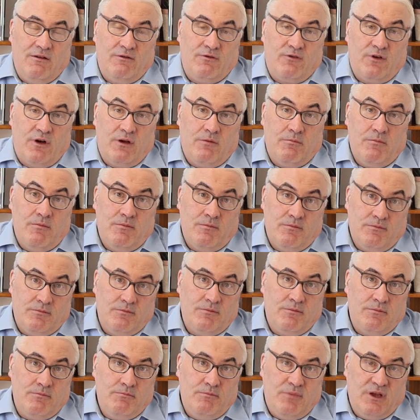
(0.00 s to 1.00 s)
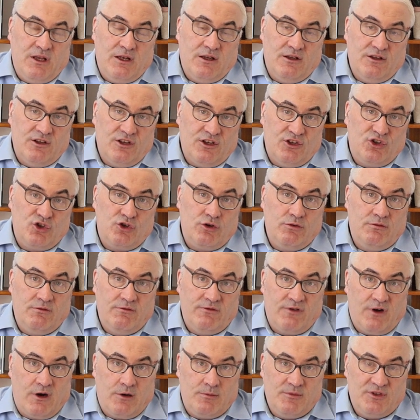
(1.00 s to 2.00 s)
from being a
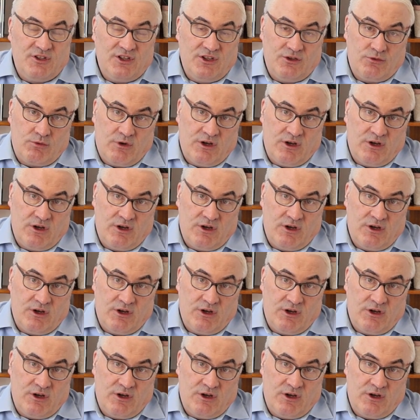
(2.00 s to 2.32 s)
student pharmacist